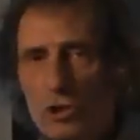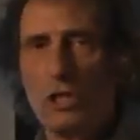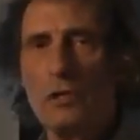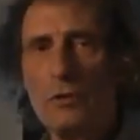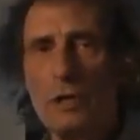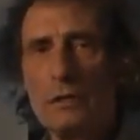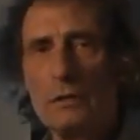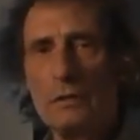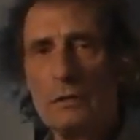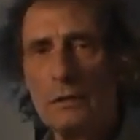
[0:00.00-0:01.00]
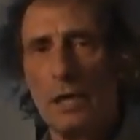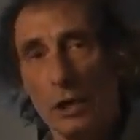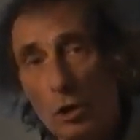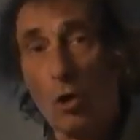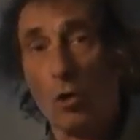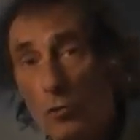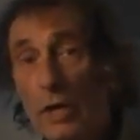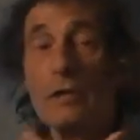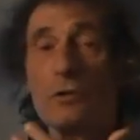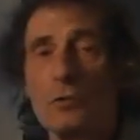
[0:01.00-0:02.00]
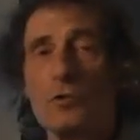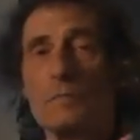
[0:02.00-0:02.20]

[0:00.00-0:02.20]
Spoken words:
to generate a correct,